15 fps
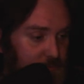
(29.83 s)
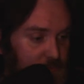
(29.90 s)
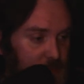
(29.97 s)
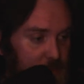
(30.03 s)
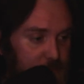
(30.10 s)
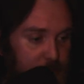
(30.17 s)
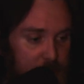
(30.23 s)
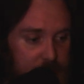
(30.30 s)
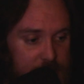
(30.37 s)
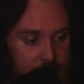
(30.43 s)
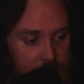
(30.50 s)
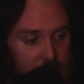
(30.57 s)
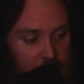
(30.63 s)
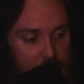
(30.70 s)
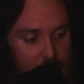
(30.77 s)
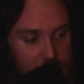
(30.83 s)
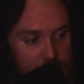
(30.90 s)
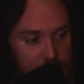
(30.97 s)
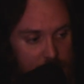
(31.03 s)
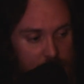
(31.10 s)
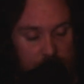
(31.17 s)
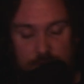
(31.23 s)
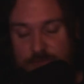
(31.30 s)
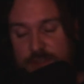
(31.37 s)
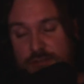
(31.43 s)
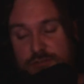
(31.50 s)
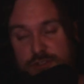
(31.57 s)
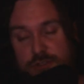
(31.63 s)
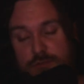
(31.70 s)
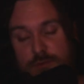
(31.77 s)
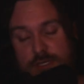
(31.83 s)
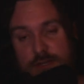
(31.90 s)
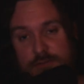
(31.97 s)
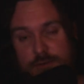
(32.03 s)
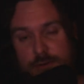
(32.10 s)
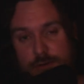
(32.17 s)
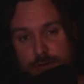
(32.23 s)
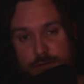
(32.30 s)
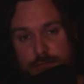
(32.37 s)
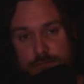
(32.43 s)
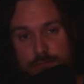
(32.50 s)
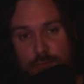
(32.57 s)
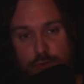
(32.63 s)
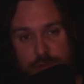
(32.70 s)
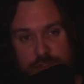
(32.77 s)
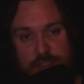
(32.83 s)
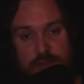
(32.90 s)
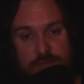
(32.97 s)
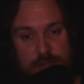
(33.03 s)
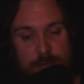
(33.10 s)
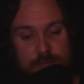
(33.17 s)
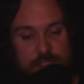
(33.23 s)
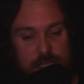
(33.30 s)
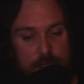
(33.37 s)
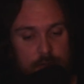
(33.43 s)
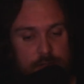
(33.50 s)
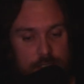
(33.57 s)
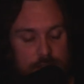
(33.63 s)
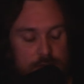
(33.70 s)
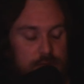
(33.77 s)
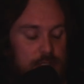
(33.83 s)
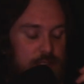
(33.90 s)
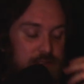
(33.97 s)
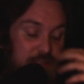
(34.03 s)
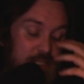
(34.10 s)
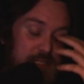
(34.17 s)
But in the future, whenever more stuff comes out, then I'll say